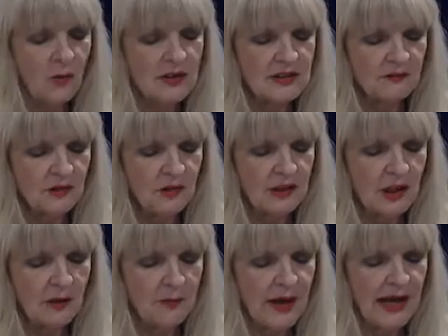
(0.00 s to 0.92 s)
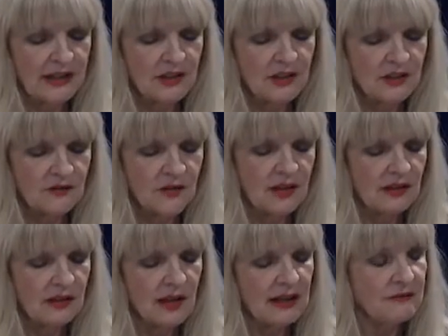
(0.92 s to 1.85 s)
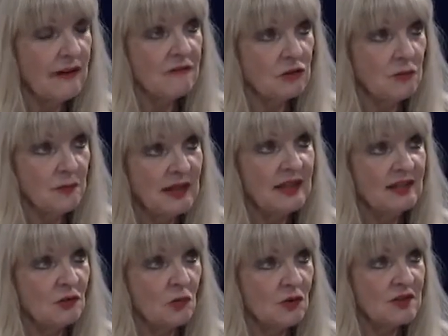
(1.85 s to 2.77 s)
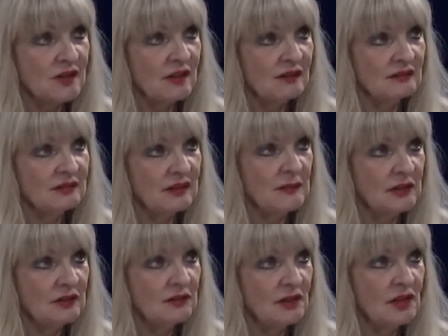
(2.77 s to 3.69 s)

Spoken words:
was it for you to come back into civilian life after being in the war zone? I mean,